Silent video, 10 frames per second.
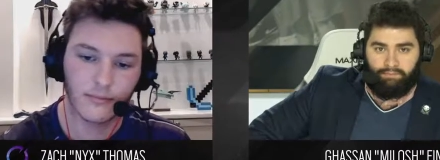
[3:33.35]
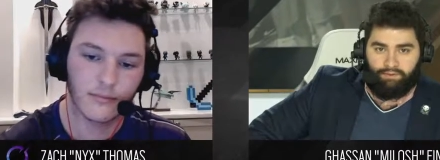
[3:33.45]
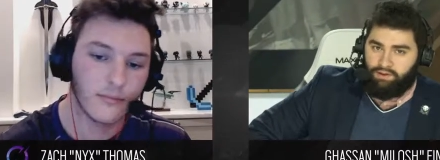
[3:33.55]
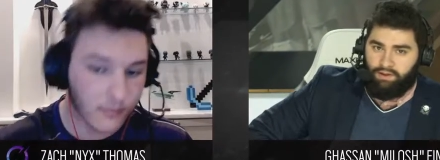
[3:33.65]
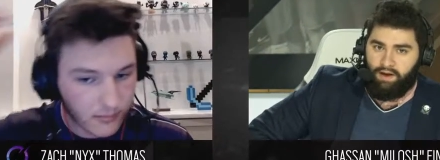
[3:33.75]

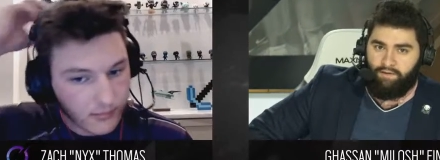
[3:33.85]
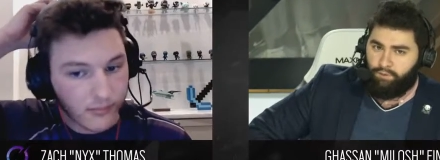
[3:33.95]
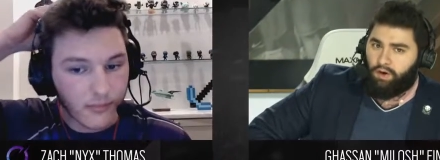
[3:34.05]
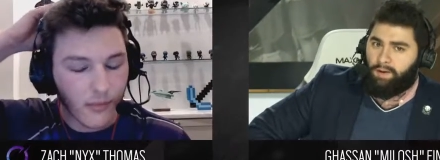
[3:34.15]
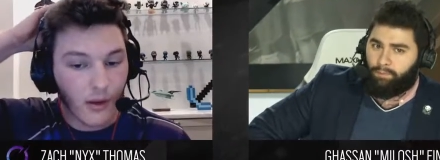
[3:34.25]
Speaker 1: It's
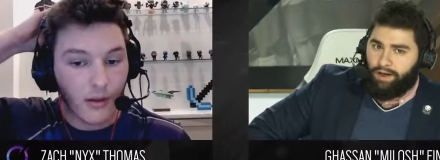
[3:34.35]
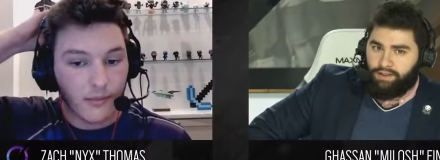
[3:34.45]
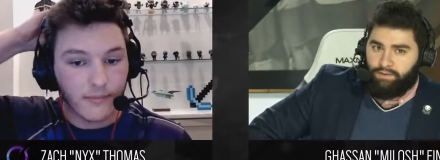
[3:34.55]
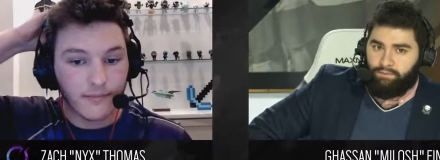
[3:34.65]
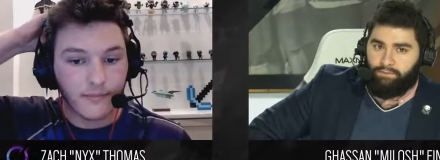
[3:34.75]
very
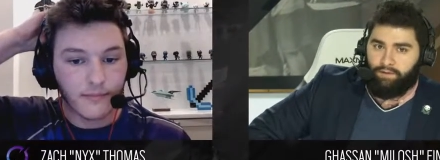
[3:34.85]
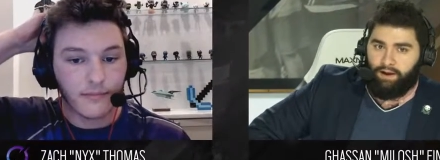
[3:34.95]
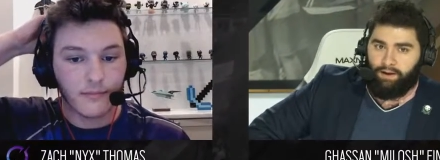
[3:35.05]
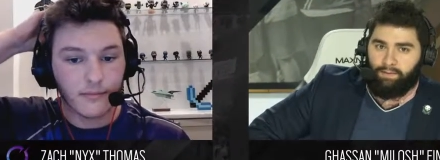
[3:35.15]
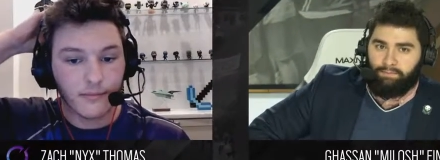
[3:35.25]
oppressive
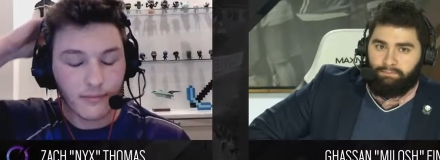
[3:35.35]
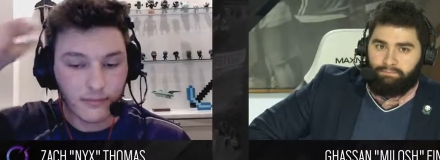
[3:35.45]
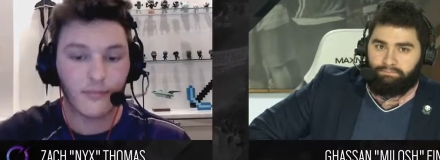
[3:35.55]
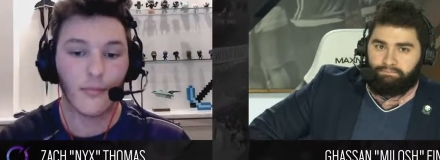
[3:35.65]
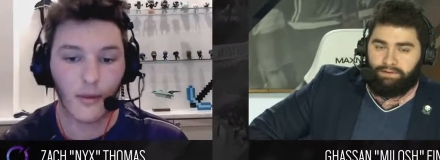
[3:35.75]
um,
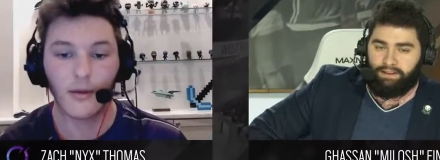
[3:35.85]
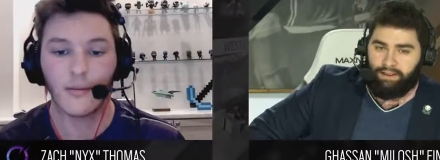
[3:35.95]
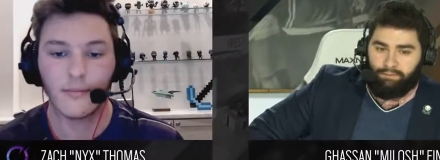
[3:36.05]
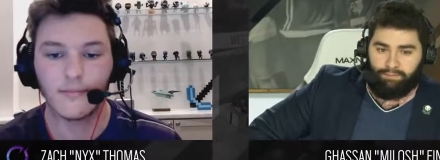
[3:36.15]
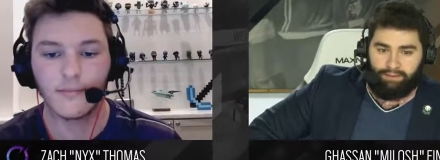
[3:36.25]

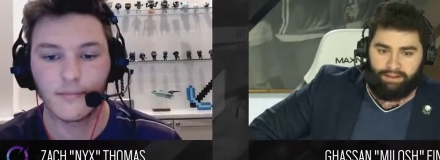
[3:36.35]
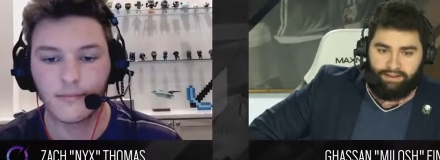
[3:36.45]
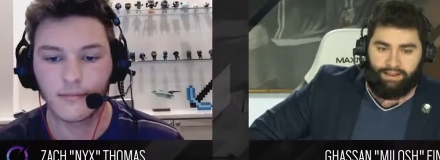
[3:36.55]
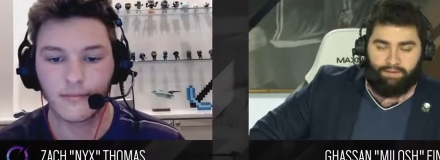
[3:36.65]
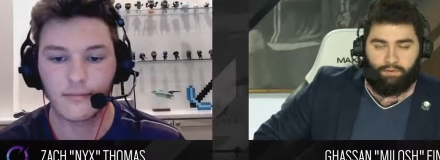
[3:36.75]
dealing with blitz,
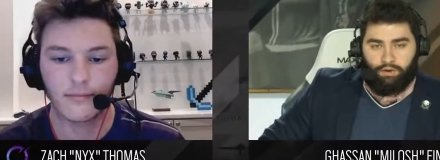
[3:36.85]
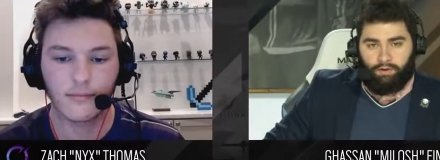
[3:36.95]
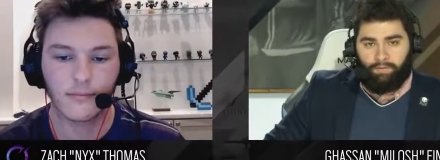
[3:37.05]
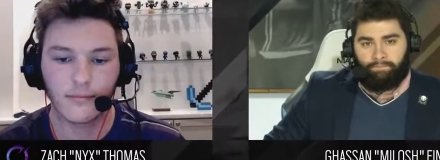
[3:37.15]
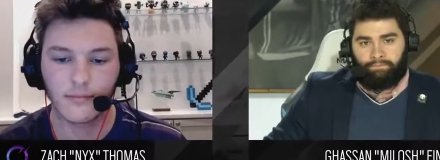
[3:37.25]
that's for
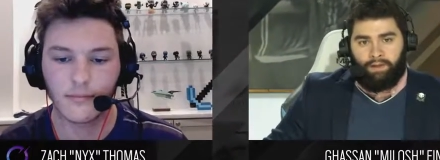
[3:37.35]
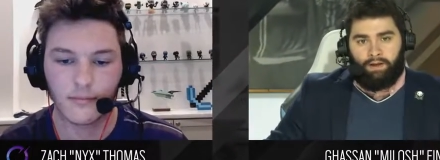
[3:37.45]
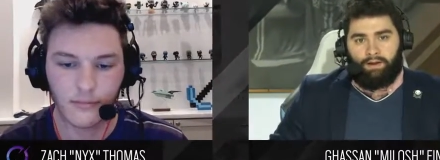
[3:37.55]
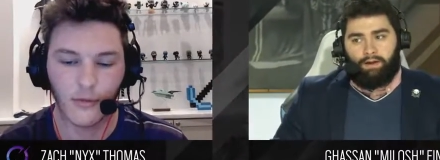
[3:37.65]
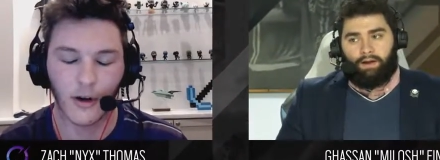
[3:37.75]
sure.
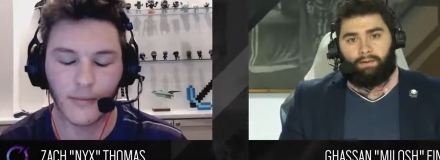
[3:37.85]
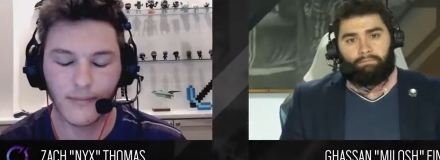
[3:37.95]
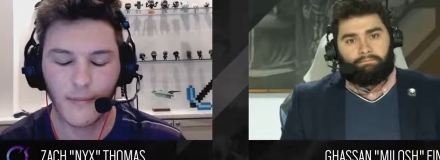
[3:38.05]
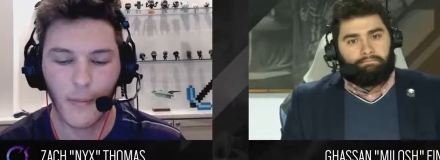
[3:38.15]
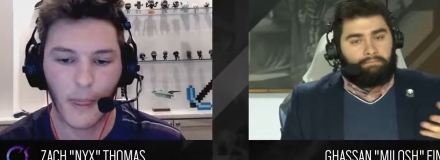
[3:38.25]
Right. Um,
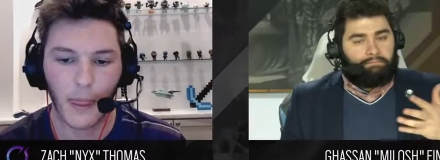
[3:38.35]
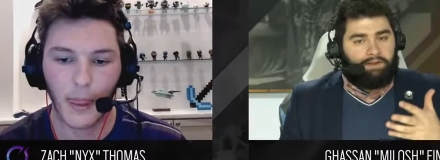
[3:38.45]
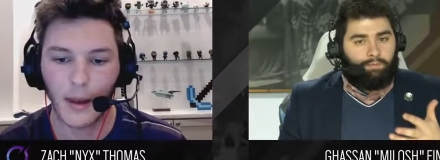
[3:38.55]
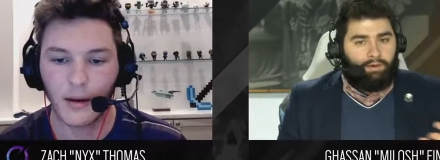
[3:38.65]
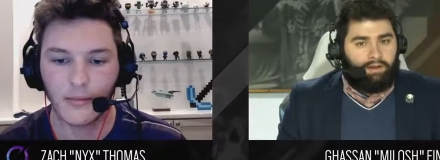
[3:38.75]
at this point,